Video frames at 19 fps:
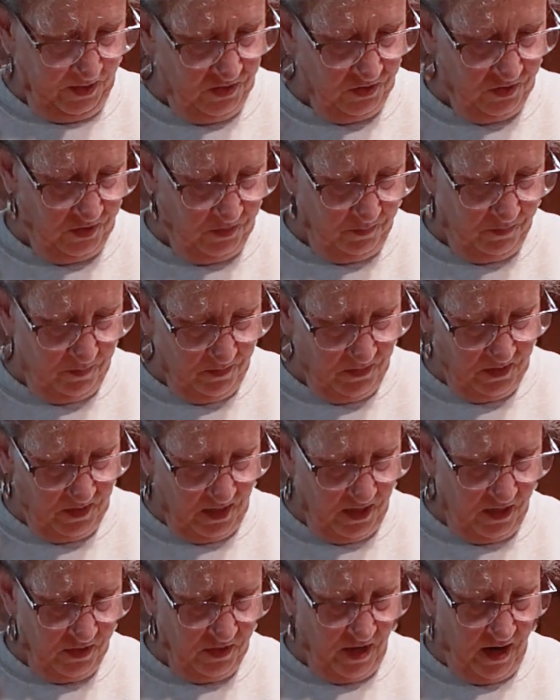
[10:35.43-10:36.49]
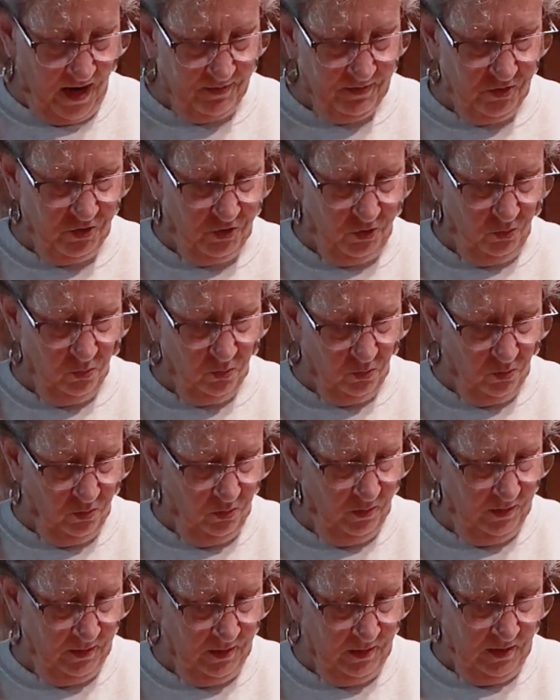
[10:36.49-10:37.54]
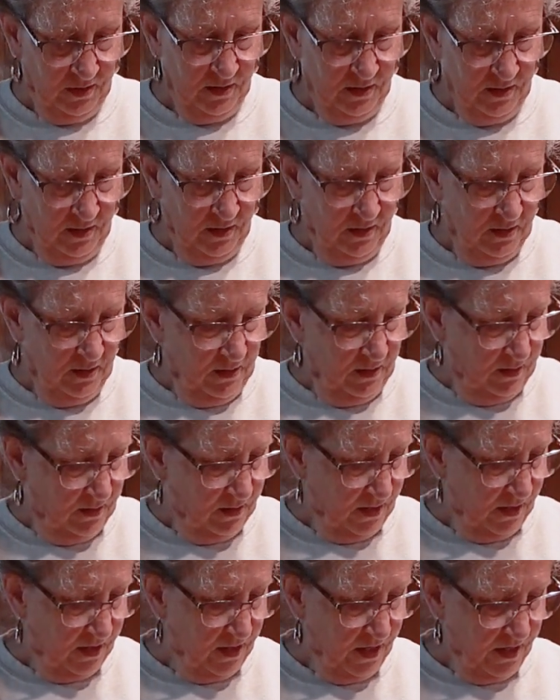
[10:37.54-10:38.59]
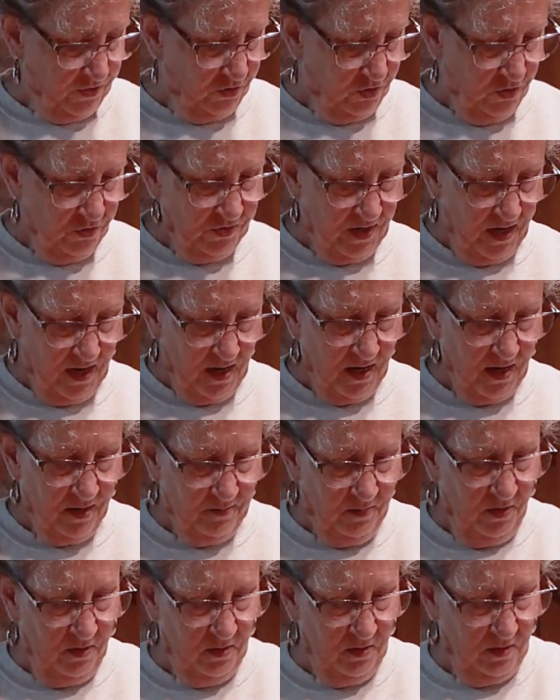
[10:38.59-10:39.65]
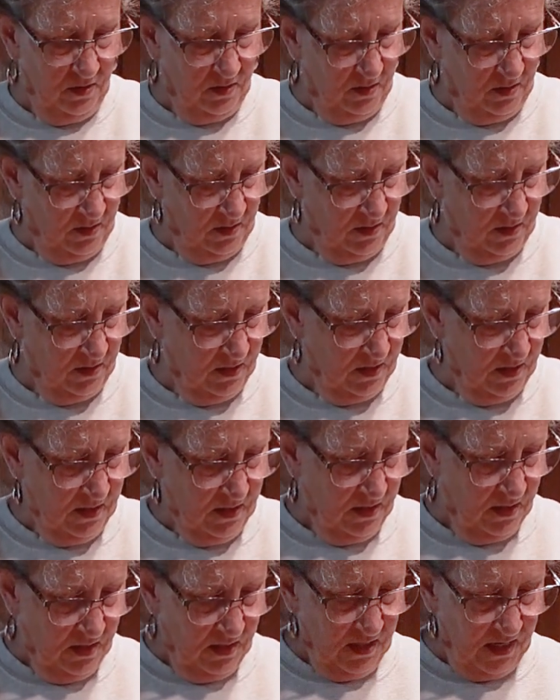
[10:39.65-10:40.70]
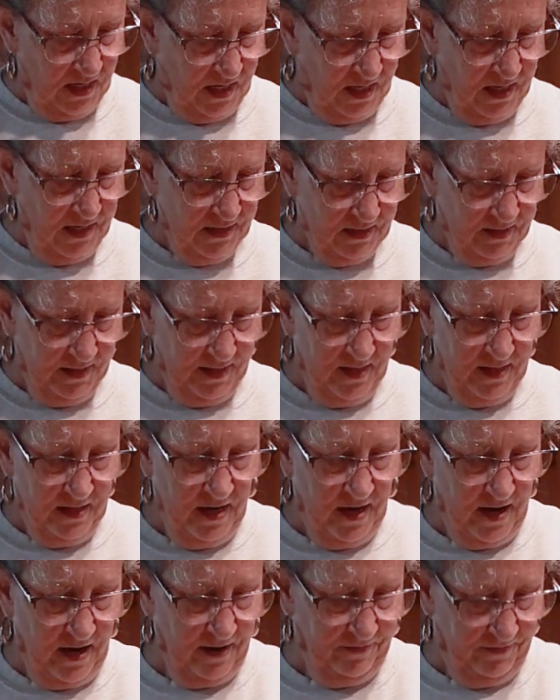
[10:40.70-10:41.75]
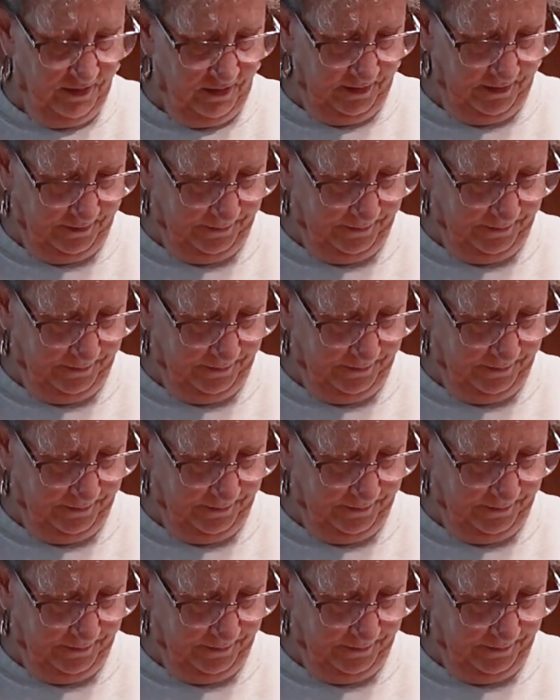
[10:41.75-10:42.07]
Is to have a tool that cuts your time easily in half.